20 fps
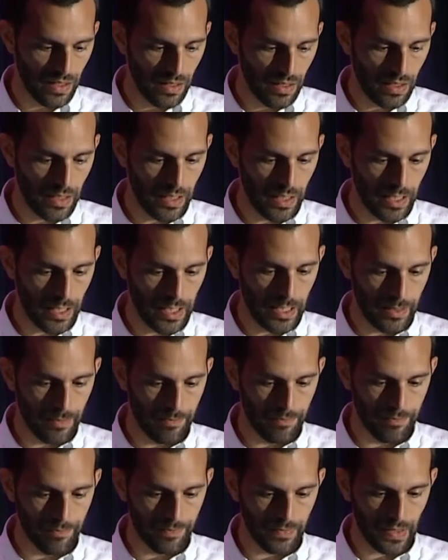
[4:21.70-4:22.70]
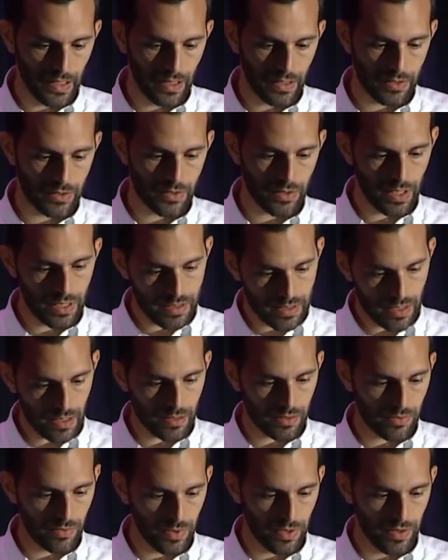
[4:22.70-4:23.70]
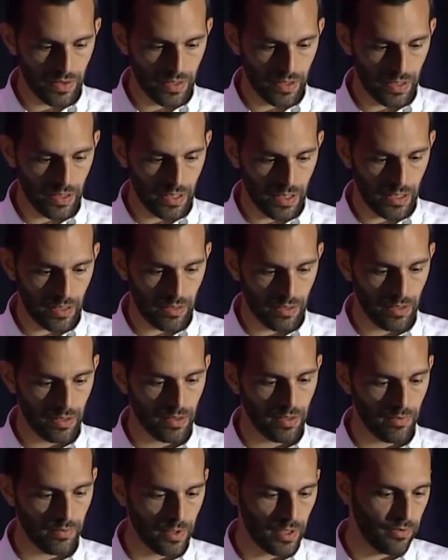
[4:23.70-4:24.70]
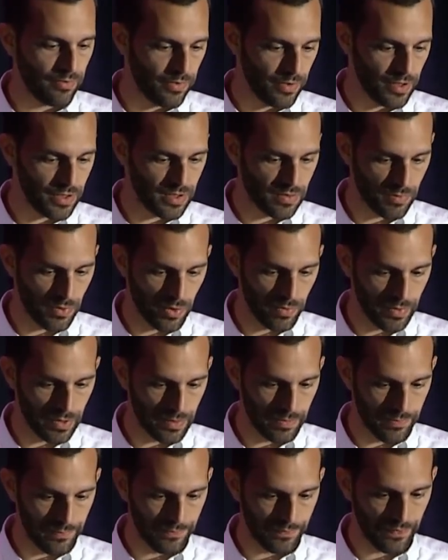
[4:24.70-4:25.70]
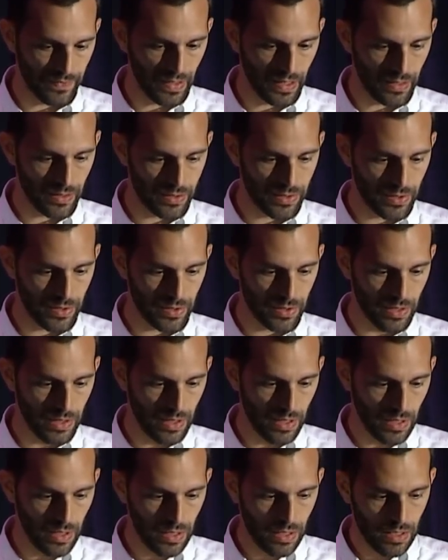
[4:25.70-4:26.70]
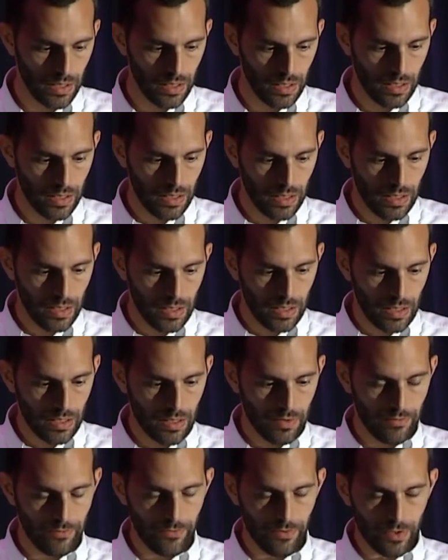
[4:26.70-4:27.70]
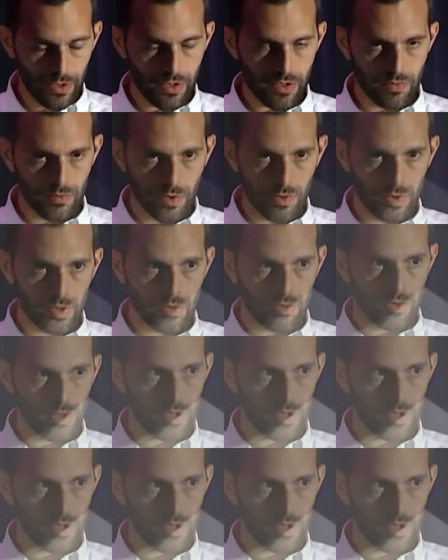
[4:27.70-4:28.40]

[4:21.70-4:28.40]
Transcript: Um, so let's start with the, the very first moment. So the first moment where